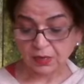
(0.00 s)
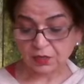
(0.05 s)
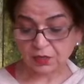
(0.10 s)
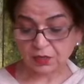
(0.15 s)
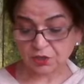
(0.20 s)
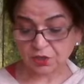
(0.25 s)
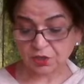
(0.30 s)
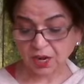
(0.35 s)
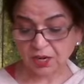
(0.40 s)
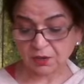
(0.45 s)

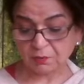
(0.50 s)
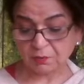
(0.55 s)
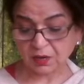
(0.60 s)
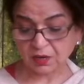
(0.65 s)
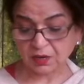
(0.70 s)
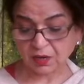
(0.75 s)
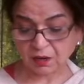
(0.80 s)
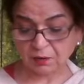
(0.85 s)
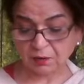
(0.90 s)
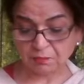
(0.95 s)
his time
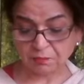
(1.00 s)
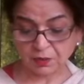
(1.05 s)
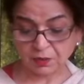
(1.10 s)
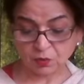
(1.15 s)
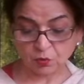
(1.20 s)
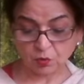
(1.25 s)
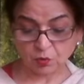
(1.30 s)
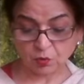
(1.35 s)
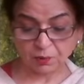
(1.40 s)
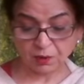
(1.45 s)
had come
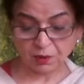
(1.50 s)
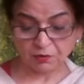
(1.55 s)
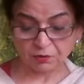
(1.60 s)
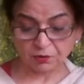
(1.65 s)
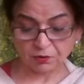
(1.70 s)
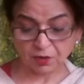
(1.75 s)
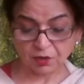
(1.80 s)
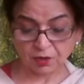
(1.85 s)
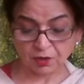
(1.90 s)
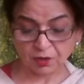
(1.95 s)
when no
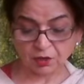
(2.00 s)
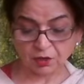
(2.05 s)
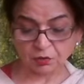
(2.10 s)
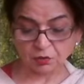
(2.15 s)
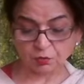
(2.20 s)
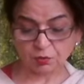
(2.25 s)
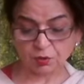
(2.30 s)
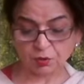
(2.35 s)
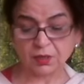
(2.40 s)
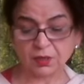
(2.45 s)
power on
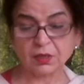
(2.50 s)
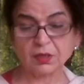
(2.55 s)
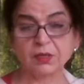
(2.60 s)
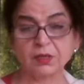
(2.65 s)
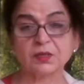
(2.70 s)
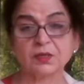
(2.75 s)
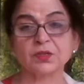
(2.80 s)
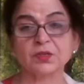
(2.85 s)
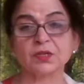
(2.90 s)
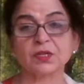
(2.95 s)
earth could
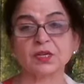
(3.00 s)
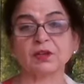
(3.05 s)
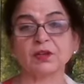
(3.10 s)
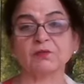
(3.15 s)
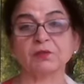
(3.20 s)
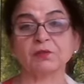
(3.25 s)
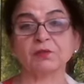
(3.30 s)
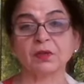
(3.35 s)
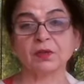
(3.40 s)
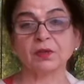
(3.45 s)

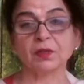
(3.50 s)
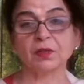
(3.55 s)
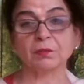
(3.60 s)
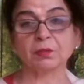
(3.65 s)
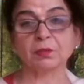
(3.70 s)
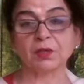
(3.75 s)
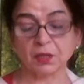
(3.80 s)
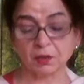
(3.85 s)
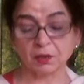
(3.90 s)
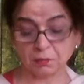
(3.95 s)
save the
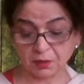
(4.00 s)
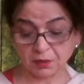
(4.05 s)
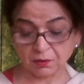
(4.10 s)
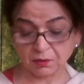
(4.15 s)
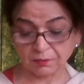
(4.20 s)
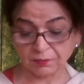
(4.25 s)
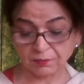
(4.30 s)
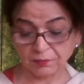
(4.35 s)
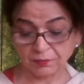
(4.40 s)
Pitama.